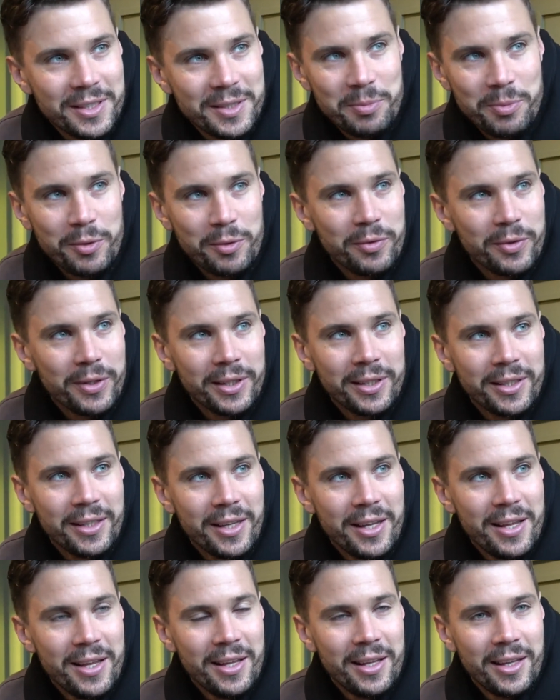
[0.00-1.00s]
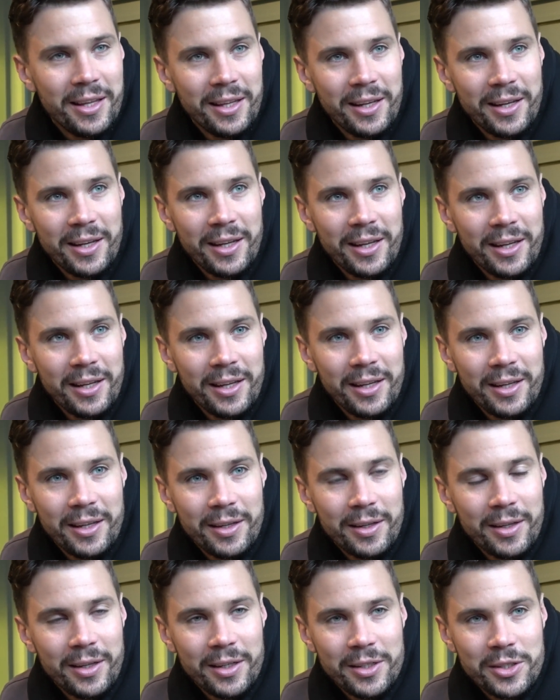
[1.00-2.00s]
It's perfect, and
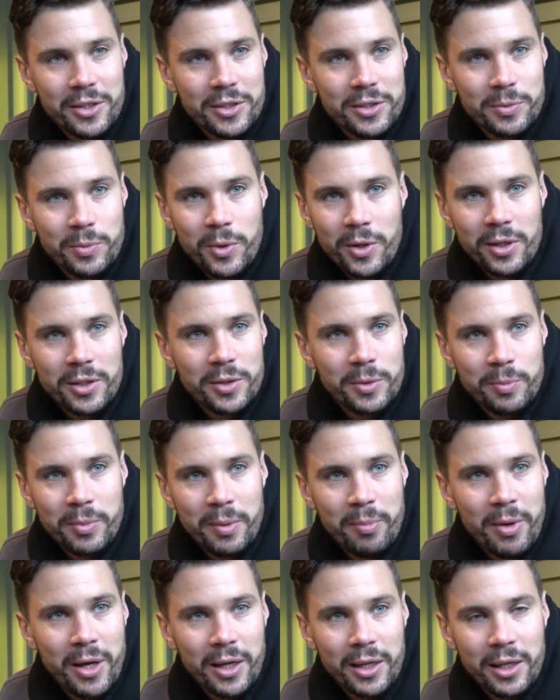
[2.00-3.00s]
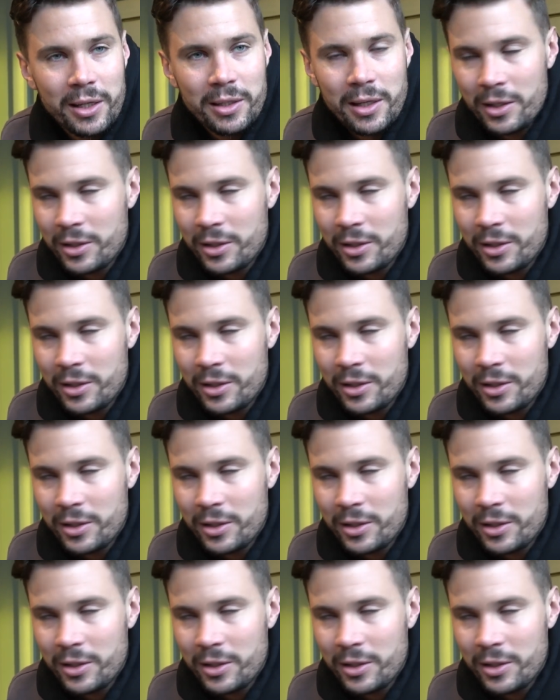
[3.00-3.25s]
I just wanted to be back.